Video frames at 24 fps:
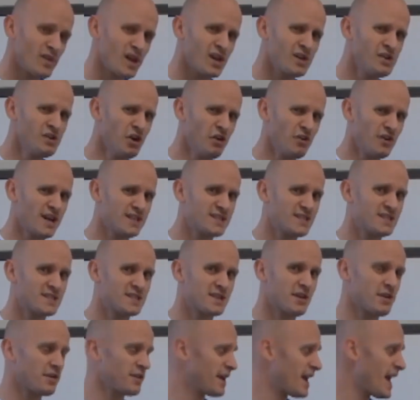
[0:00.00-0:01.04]
You don't
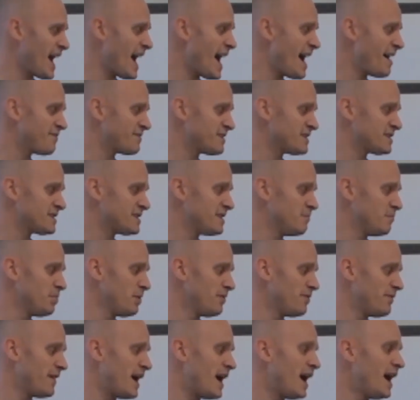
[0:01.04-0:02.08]
necessarily have to
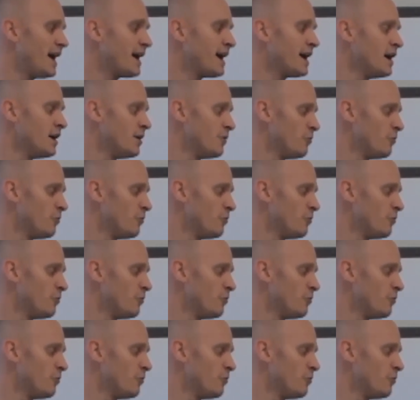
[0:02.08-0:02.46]
simplify.